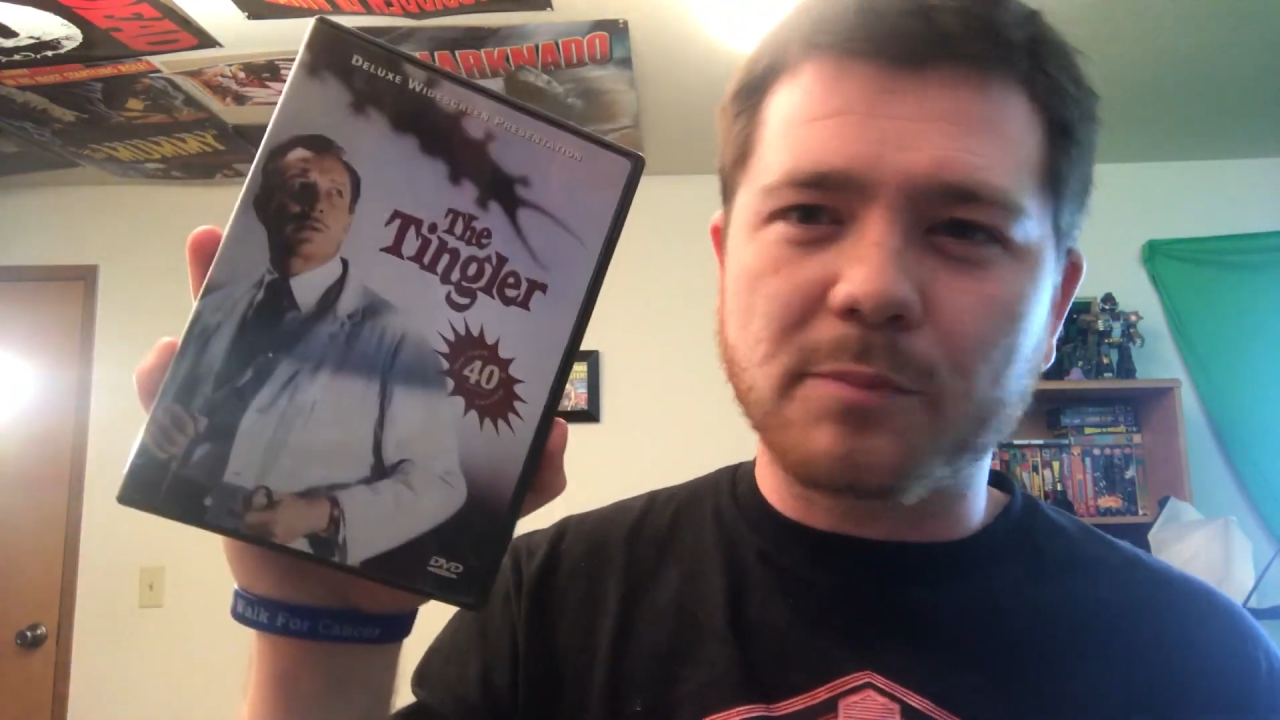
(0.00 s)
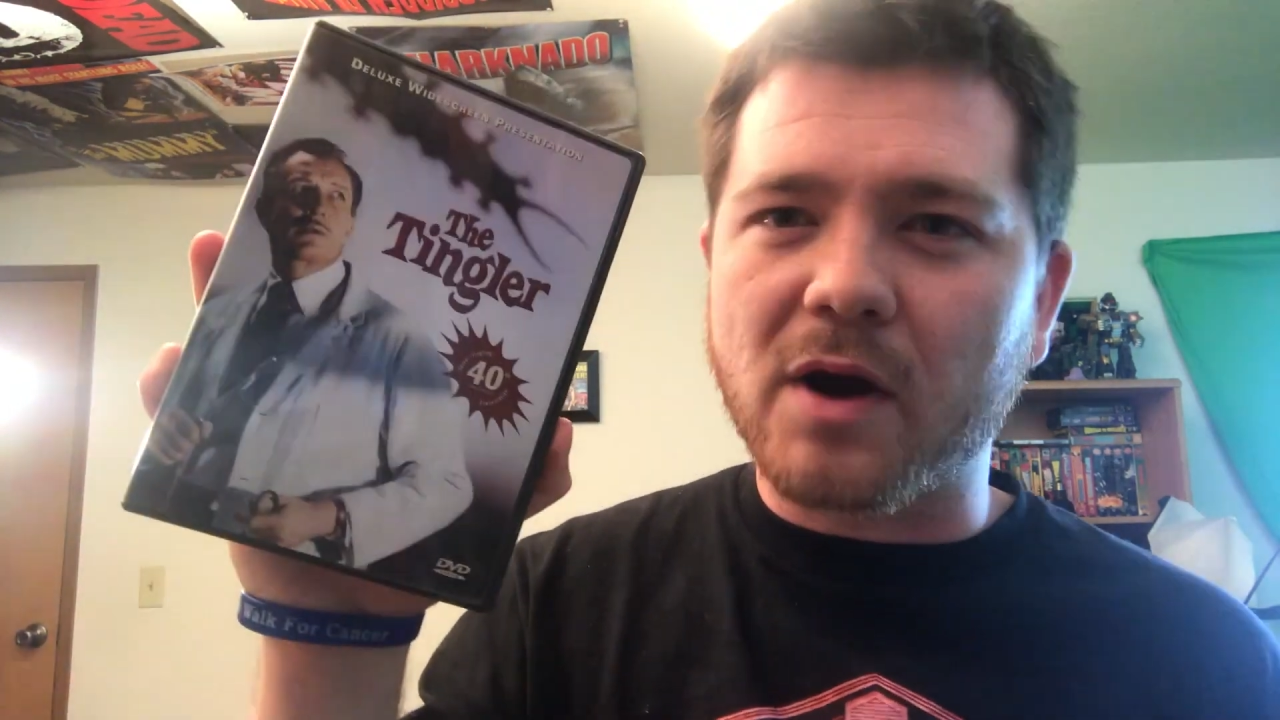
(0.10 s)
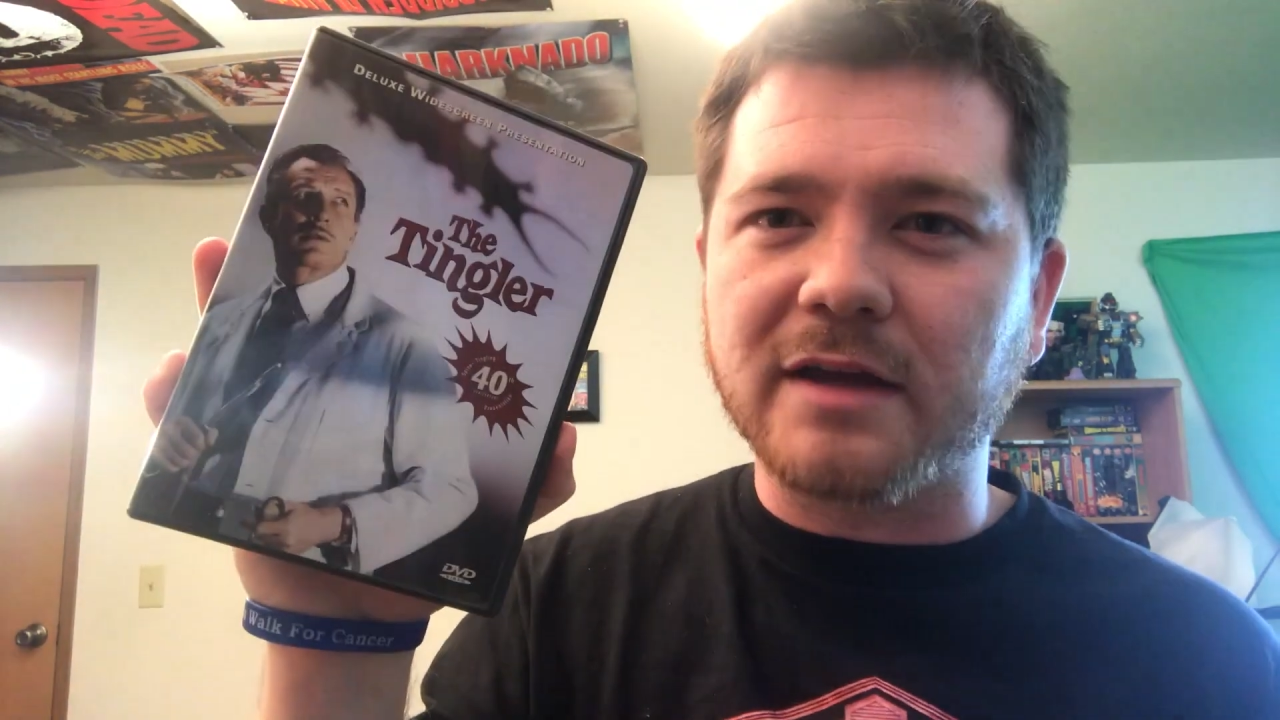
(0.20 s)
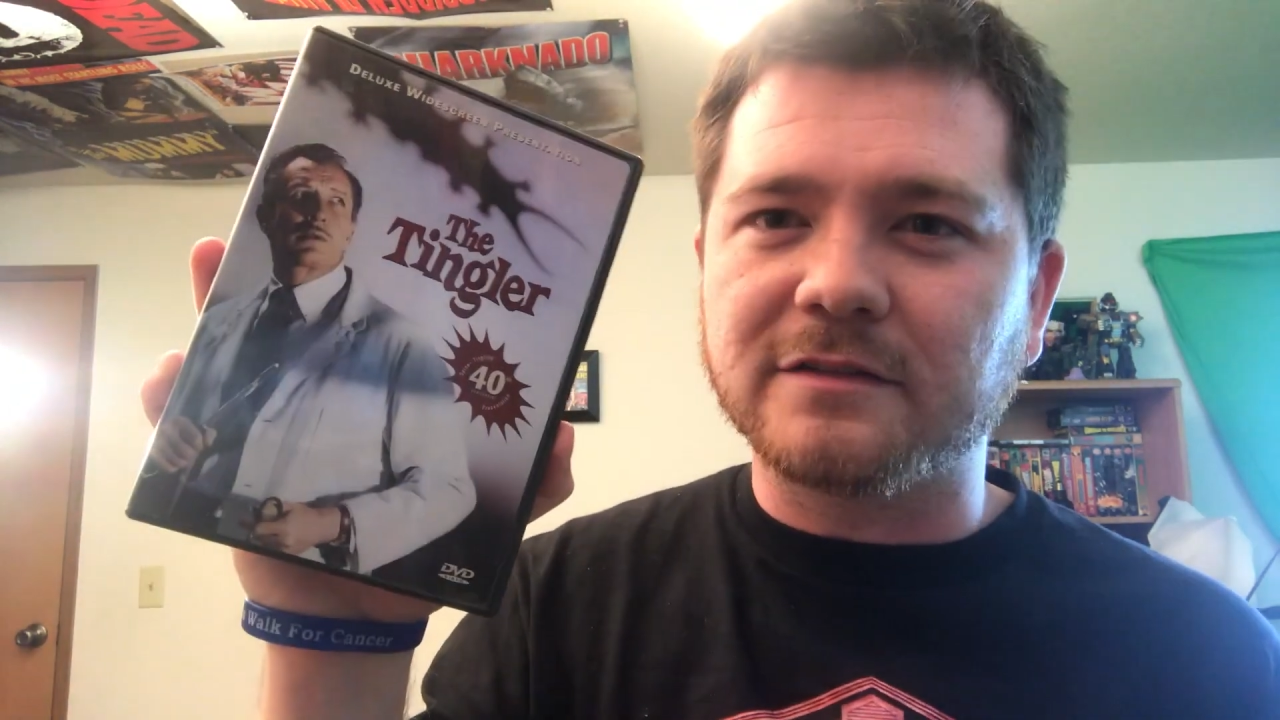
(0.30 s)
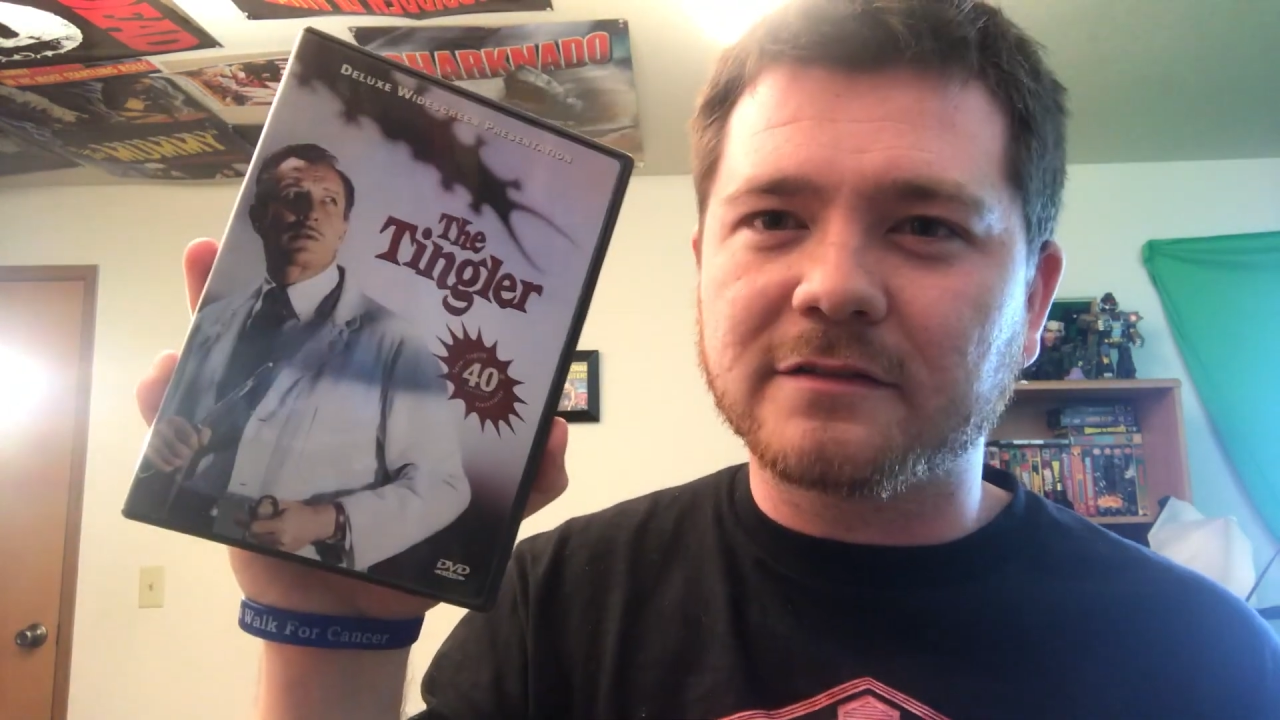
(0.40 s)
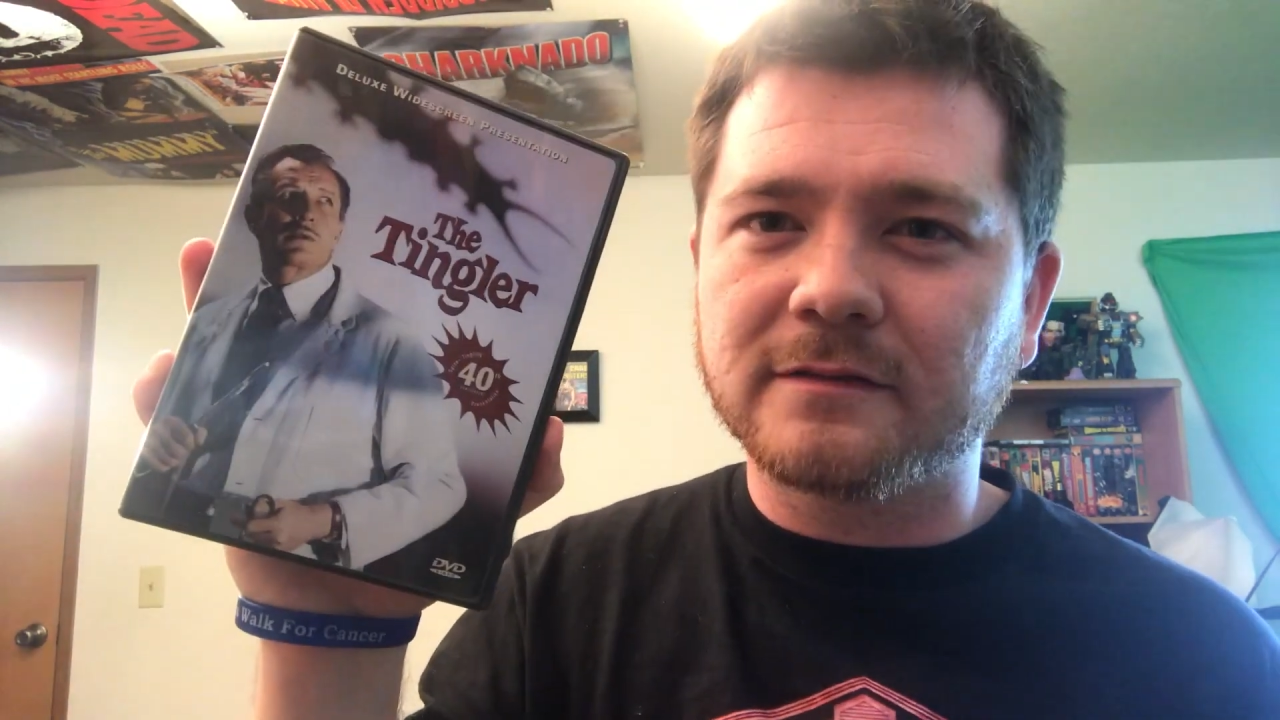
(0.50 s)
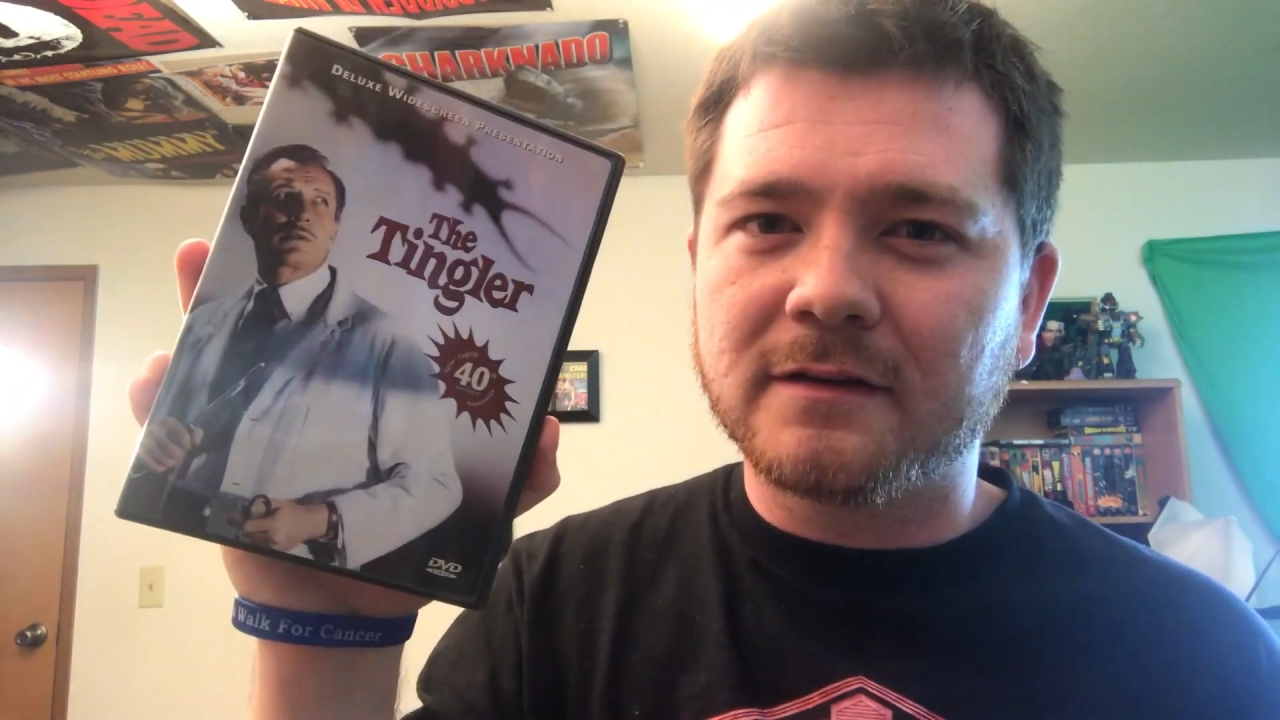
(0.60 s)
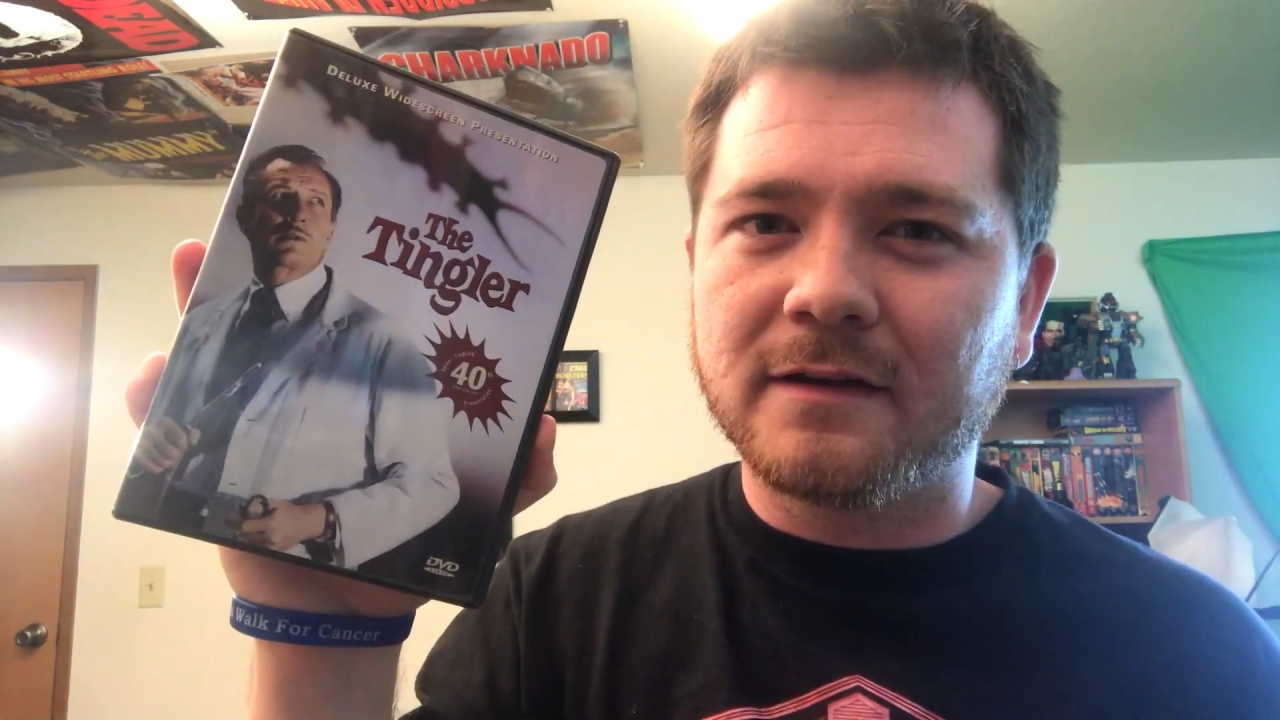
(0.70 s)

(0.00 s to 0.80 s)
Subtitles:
Price.